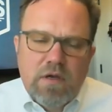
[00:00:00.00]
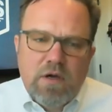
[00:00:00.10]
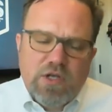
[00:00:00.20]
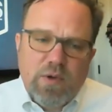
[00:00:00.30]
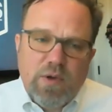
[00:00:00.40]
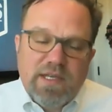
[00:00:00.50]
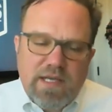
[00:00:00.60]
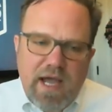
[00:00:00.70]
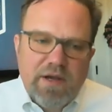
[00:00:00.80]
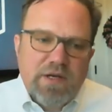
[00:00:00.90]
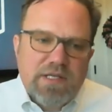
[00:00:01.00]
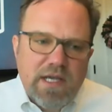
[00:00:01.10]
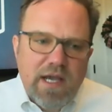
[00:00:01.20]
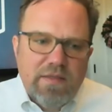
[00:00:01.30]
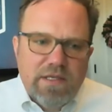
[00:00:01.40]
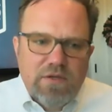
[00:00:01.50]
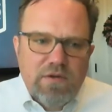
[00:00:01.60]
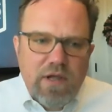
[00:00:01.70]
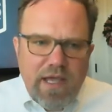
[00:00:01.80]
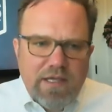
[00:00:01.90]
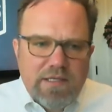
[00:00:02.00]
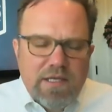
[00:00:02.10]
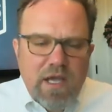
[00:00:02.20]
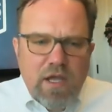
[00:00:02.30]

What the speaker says: Also on the tire side, this unit has